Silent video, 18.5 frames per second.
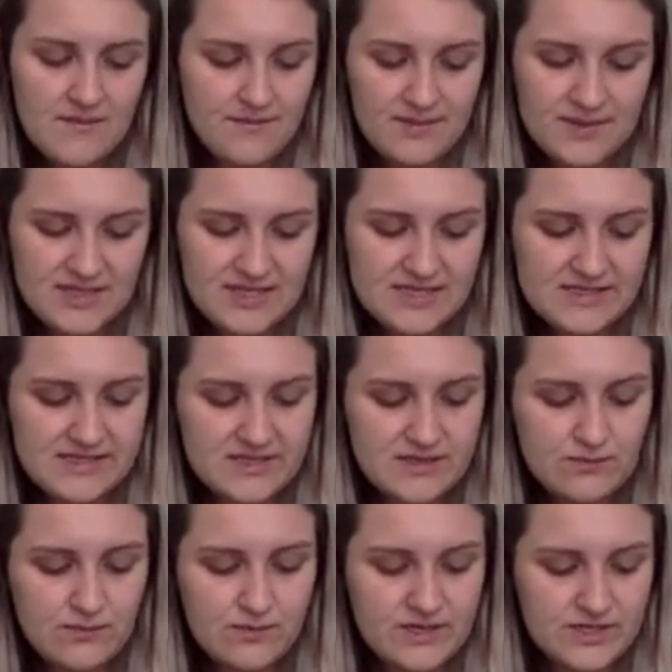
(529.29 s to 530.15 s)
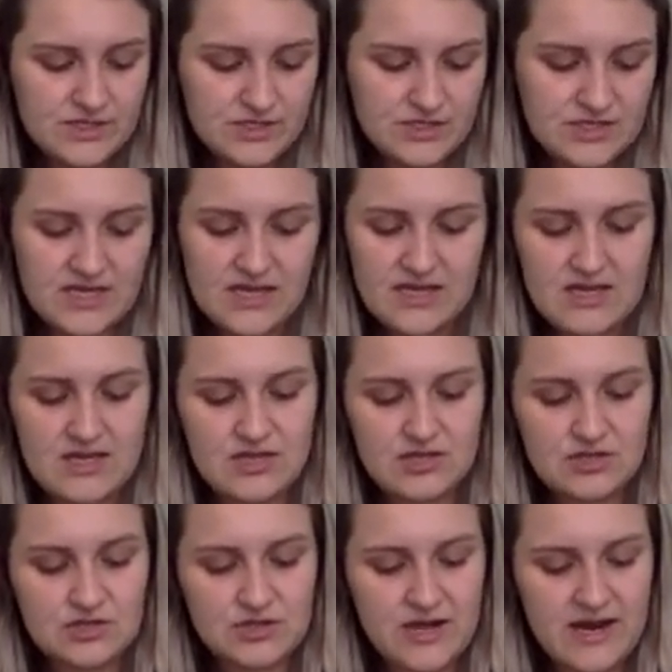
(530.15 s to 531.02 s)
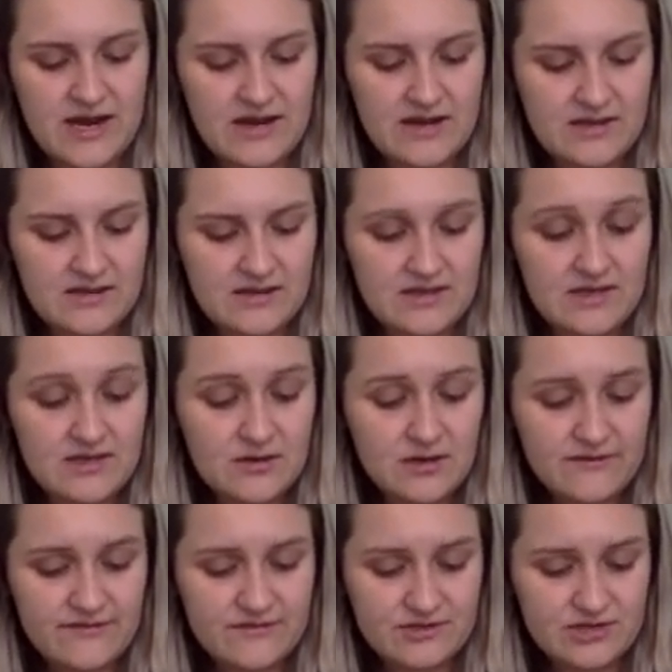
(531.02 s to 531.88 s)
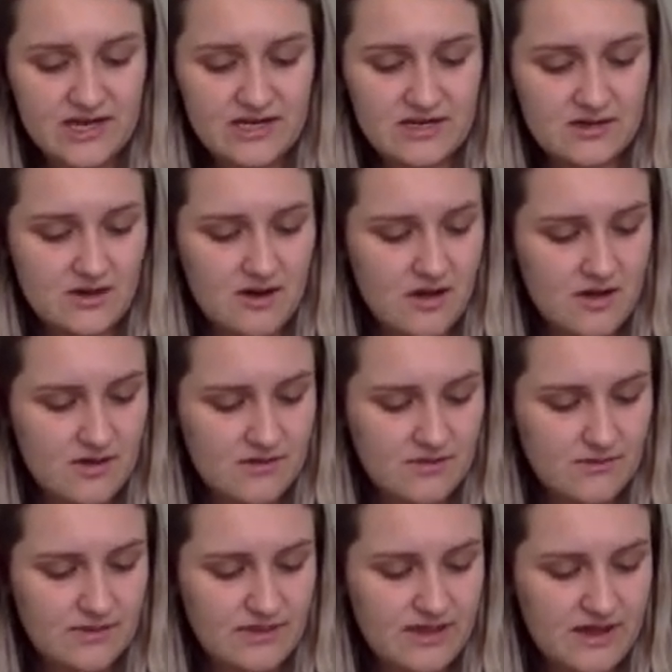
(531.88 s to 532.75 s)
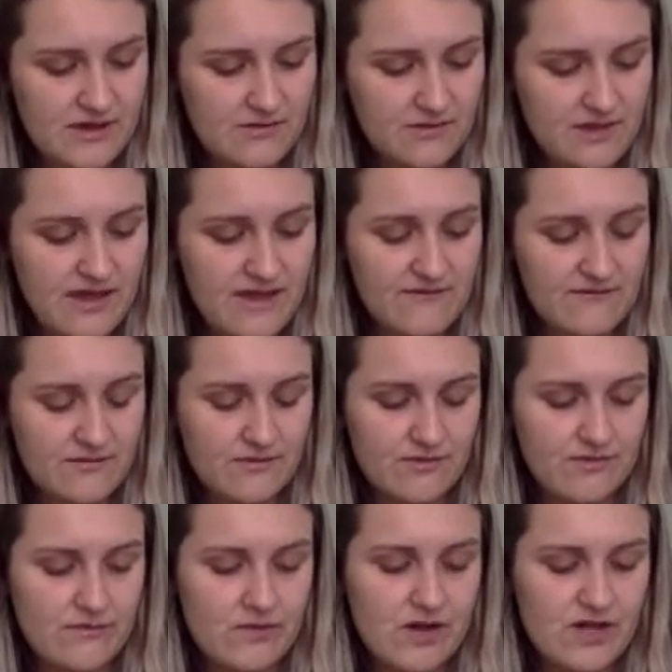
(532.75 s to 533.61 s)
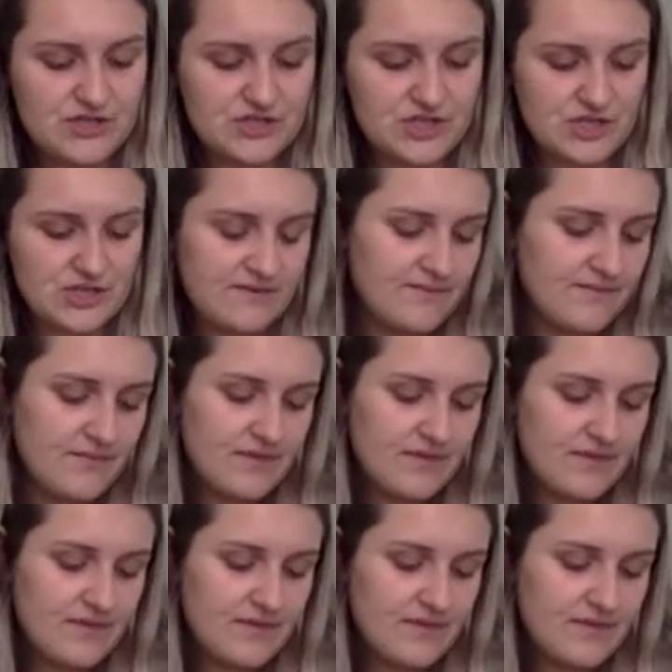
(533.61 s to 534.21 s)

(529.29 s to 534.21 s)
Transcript: but he did wish that he could have tried it on without everyone watching.